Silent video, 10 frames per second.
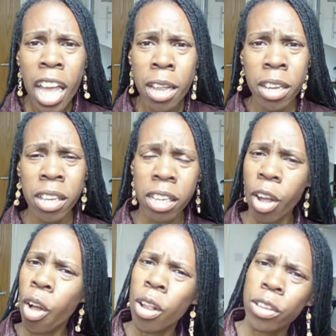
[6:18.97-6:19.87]
And
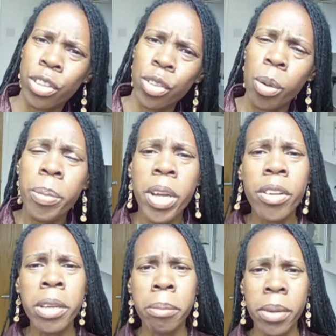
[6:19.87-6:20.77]
also
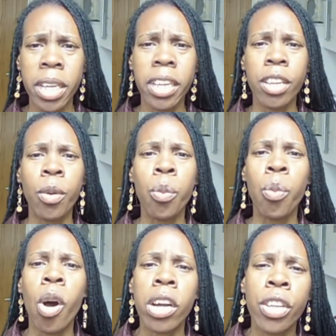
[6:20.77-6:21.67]
bear in
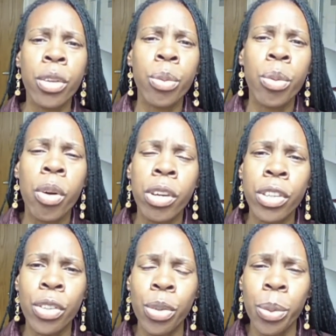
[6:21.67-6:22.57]
mind what you
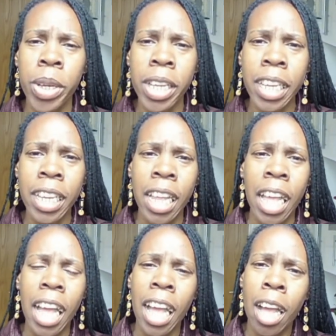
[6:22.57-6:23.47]
are doing
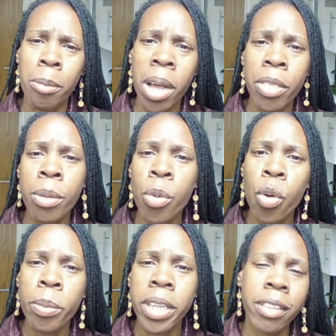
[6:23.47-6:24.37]
at the
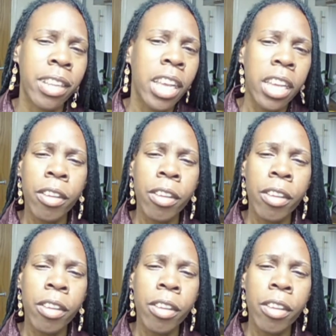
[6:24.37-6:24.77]
moment.